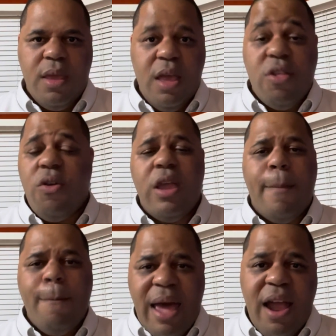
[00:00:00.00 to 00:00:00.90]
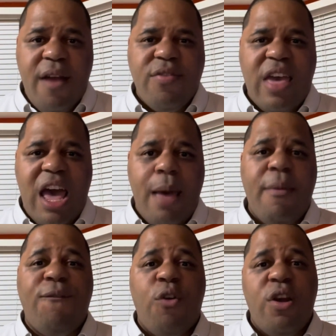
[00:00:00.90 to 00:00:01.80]
It's only a matter of time
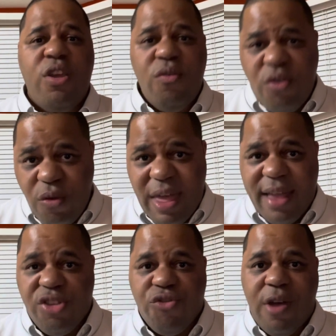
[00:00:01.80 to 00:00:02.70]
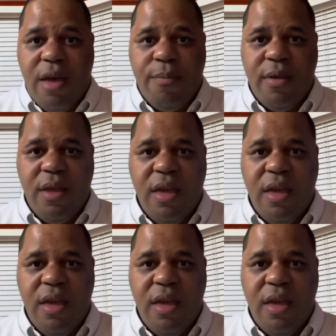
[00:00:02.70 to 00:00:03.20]
before you do that, Trump.